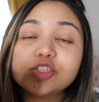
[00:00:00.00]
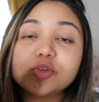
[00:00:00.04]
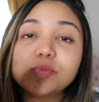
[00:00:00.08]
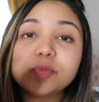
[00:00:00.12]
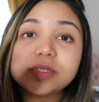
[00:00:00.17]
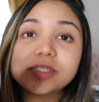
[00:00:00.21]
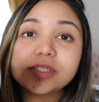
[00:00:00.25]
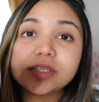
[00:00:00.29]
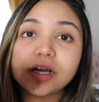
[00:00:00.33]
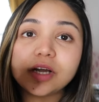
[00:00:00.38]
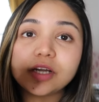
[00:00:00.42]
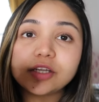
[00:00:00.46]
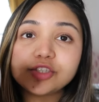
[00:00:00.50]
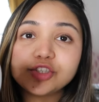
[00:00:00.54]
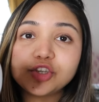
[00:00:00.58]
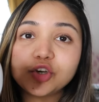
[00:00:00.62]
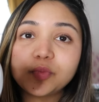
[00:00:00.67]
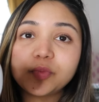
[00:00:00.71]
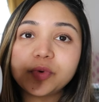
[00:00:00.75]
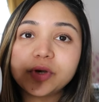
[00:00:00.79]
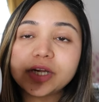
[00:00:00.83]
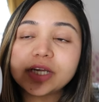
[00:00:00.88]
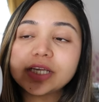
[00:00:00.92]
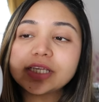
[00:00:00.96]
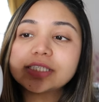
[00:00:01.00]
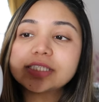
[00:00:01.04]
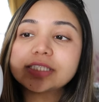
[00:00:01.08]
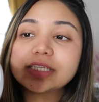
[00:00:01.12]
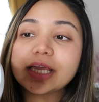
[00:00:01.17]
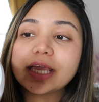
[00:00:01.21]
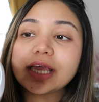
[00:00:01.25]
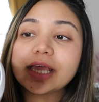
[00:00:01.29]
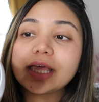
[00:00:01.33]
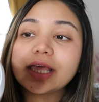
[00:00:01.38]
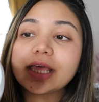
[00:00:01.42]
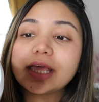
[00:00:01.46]
to massage your breast
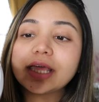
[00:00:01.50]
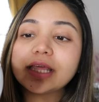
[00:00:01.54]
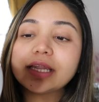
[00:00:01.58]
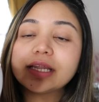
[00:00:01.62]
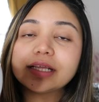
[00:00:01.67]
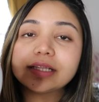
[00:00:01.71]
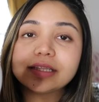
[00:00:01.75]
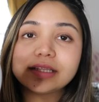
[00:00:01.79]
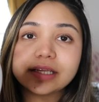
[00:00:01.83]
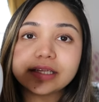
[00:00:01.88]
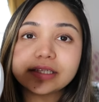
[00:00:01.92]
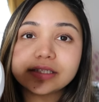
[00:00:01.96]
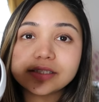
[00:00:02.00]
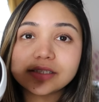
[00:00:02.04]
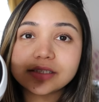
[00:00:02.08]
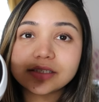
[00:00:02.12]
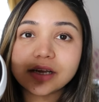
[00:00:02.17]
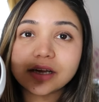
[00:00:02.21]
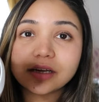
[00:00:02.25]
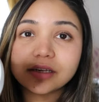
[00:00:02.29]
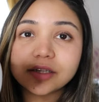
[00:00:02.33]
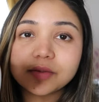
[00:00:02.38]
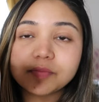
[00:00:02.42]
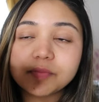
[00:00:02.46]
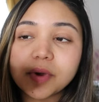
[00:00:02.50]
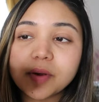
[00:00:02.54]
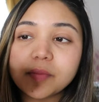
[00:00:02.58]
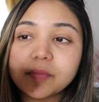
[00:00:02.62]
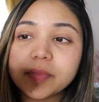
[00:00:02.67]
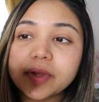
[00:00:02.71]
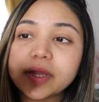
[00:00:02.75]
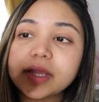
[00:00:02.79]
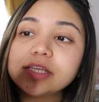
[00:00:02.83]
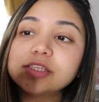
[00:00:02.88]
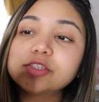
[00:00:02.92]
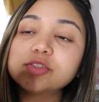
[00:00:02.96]
and then start the
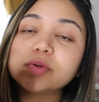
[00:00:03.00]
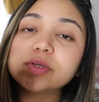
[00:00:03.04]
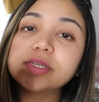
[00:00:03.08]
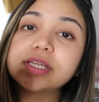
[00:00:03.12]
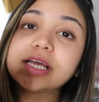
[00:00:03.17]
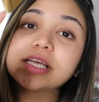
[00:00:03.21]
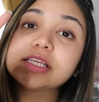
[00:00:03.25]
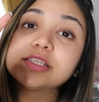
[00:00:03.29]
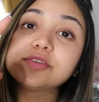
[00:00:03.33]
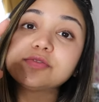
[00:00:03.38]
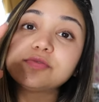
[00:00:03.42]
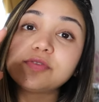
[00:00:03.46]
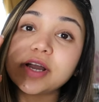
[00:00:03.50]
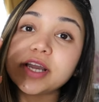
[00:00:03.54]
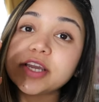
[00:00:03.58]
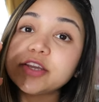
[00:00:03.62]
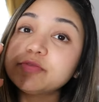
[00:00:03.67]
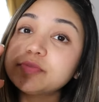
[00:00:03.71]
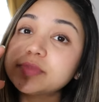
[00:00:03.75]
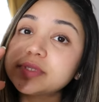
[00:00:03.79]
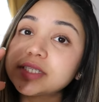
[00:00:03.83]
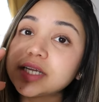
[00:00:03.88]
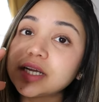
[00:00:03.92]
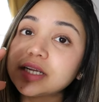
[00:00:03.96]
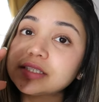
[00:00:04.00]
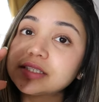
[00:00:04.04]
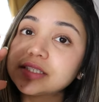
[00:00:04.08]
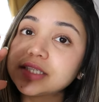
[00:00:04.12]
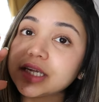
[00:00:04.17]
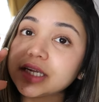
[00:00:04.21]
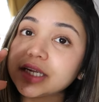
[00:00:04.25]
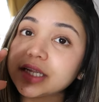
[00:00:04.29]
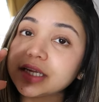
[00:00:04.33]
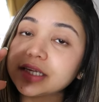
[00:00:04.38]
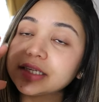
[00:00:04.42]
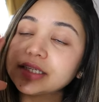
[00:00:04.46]
pumping. So it has 5 massage
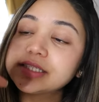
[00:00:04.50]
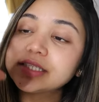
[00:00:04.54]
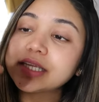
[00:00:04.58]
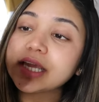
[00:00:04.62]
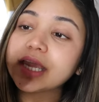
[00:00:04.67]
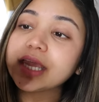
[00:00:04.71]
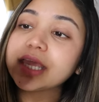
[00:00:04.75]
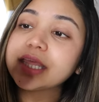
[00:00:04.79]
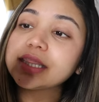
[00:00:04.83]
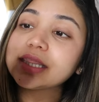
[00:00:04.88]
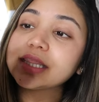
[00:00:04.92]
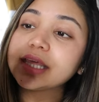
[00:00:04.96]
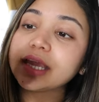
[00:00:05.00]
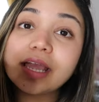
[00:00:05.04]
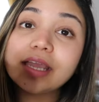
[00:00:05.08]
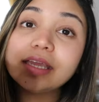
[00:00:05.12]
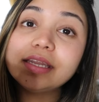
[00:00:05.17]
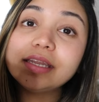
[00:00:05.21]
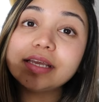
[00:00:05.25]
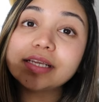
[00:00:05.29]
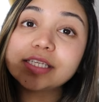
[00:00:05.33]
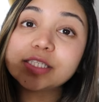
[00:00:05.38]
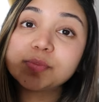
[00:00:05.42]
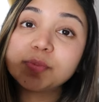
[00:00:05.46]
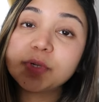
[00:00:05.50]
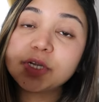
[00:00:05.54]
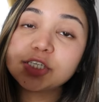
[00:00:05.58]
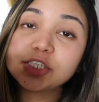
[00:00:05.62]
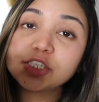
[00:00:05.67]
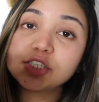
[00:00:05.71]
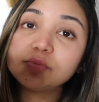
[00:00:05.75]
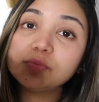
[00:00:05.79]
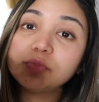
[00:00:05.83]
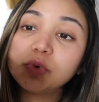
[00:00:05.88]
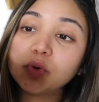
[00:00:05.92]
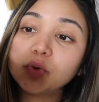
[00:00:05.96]
settings and then 9
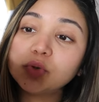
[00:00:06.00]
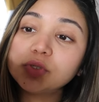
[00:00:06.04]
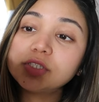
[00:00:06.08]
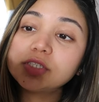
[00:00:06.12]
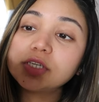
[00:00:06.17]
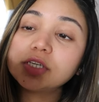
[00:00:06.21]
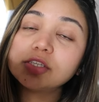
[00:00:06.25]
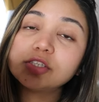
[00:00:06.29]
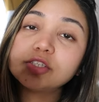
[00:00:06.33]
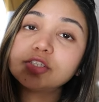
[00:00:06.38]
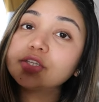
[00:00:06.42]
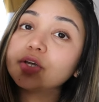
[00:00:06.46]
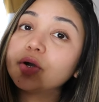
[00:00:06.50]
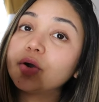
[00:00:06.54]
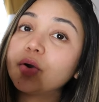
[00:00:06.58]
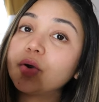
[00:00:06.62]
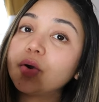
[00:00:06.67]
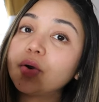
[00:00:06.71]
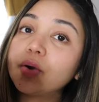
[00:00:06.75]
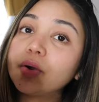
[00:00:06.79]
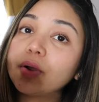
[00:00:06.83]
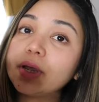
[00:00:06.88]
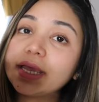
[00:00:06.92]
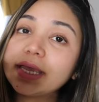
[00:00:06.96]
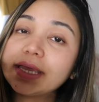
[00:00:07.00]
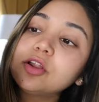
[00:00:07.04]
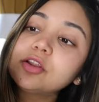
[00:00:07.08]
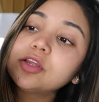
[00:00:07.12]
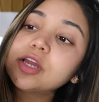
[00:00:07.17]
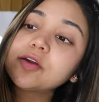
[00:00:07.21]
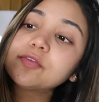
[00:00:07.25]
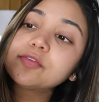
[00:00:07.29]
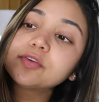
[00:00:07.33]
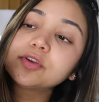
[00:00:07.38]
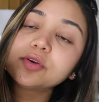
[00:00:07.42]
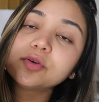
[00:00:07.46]
expression modes. So all you
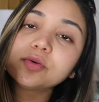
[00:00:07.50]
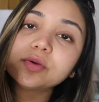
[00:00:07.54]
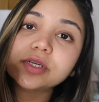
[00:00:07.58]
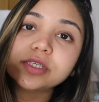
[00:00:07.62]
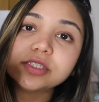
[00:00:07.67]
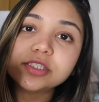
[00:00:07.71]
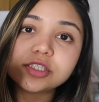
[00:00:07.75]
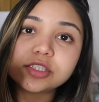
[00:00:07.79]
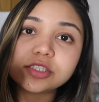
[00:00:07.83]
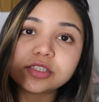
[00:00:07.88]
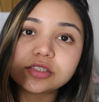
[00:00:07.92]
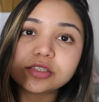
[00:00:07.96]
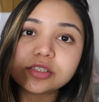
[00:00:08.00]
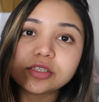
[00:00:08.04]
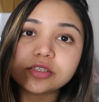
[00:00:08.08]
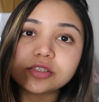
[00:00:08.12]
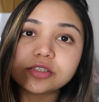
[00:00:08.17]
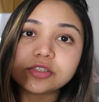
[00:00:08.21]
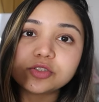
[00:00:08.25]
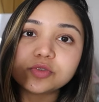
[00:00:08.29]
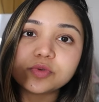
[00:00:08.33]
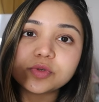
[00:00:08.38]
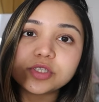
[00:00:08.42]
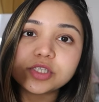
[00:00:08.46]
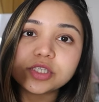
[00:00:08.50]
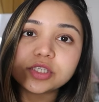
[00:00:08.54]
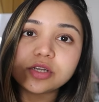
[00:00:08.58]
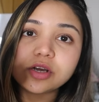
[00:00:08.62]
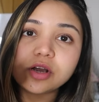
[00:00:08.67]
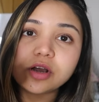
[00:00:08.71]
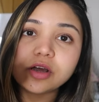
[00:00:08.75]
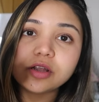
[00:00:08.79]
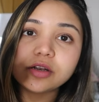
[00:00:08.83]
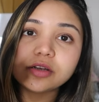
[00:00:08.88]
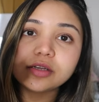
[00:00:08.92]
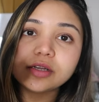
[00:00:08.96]
have to do is just switch it
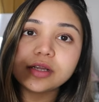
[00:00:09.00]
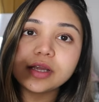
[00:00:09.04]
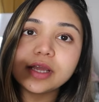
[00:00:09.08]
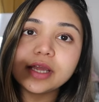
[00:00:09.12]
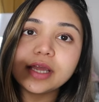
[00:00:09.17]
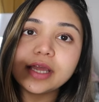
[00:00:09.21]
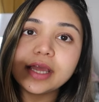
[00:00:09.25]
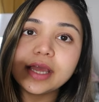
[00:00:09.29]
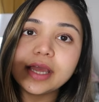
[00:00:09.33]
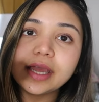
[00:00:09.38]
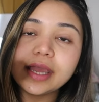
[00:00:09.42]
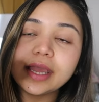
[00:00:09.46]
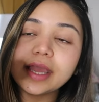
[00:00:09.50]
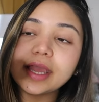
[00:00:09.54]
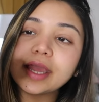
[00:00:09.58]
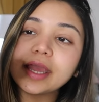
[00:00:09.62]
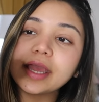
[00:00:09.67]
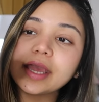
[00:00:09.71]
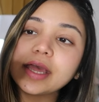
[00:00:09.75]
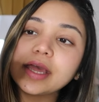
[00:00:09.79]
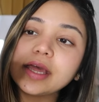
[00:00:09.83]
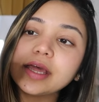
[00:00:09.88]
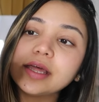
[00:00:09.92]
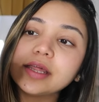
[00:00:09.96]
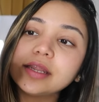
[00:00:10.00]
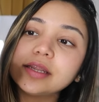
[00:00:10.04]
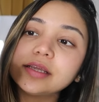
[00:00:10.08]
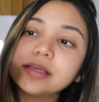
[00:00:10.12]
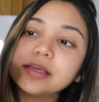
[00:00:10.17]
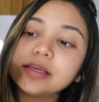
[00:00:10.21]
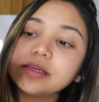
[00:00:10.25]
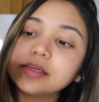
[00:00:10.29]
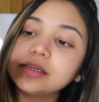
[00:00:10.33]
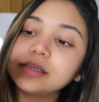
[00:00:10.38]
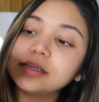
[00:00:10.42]
on, and